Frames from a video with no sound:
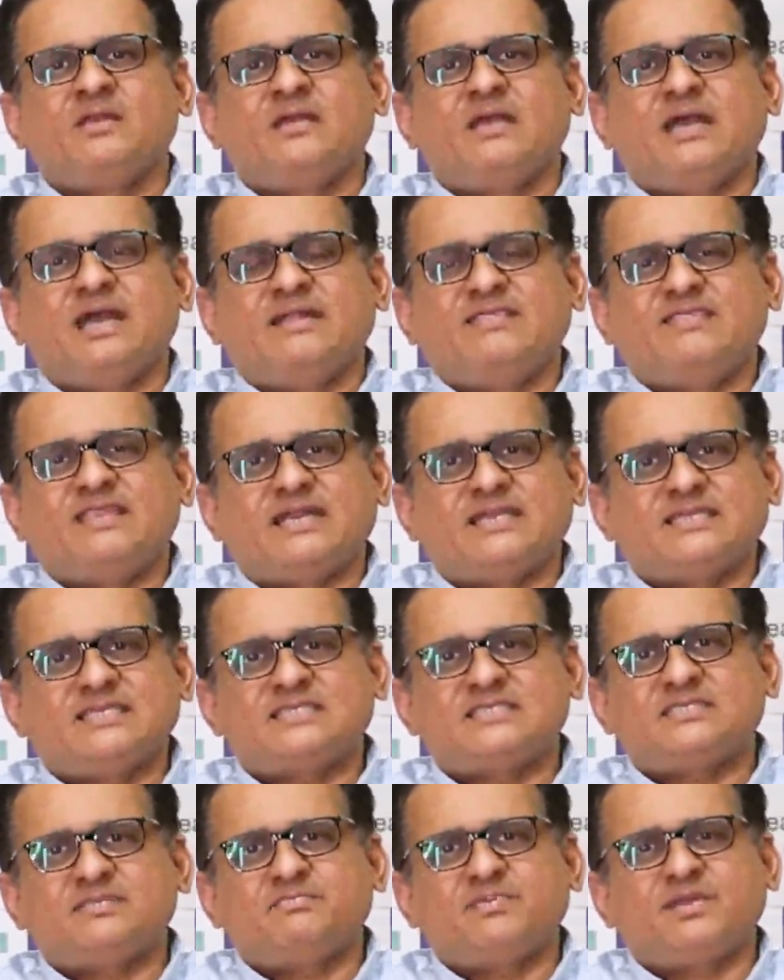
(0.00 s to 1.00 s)
And that
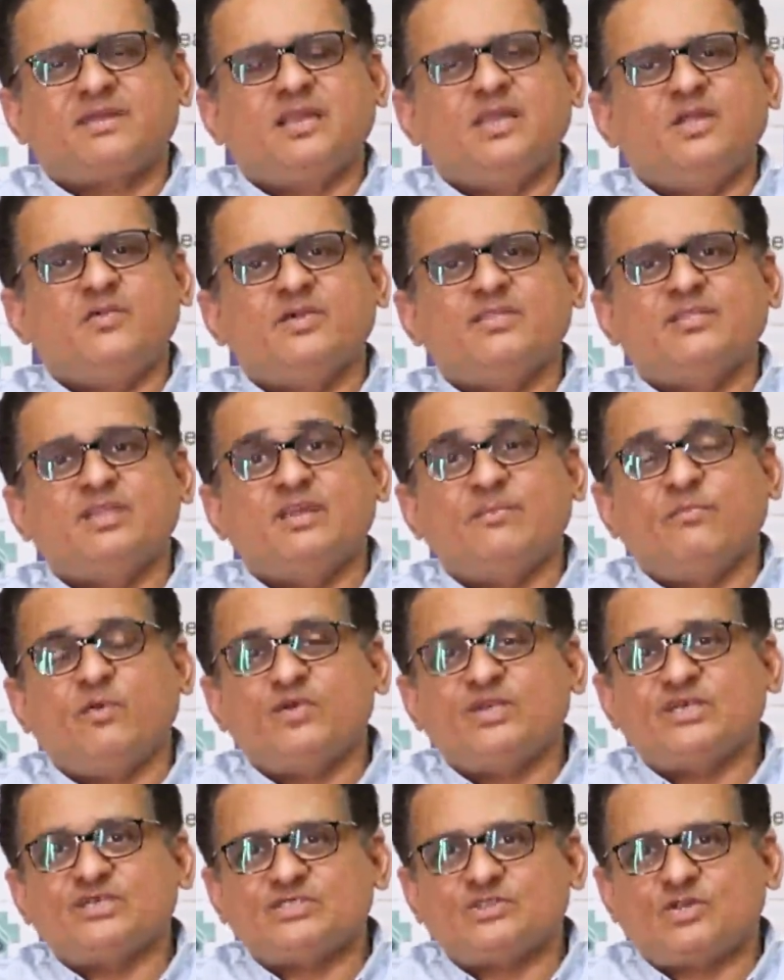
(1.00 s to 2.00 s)
is typically when the
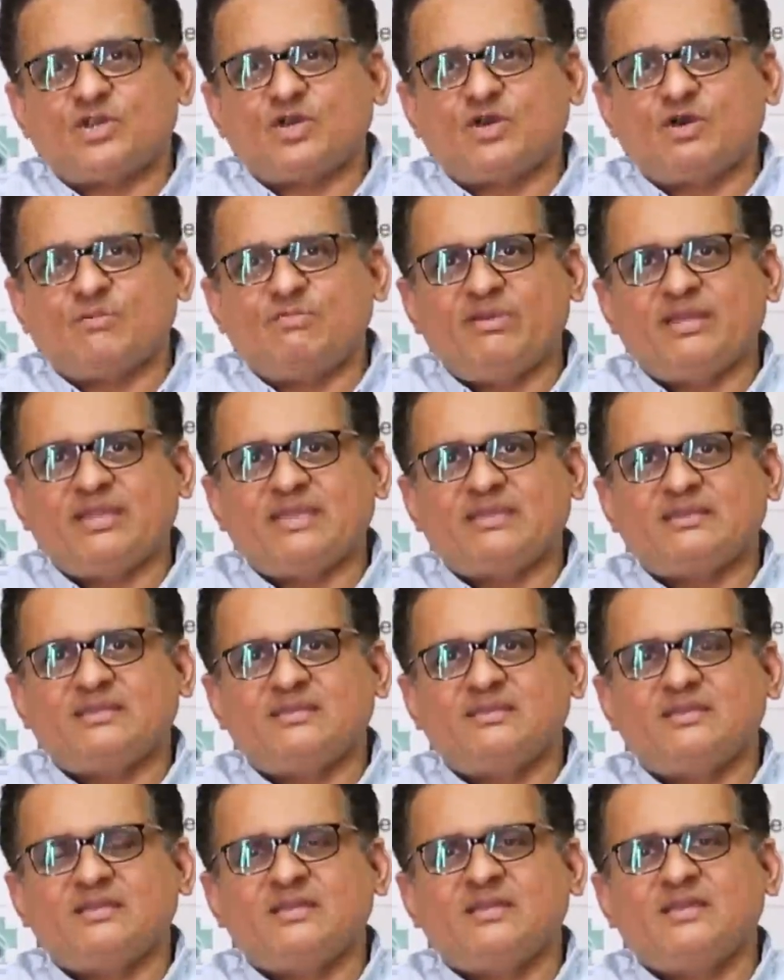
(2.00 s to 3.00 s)
pneumonia is not complicated.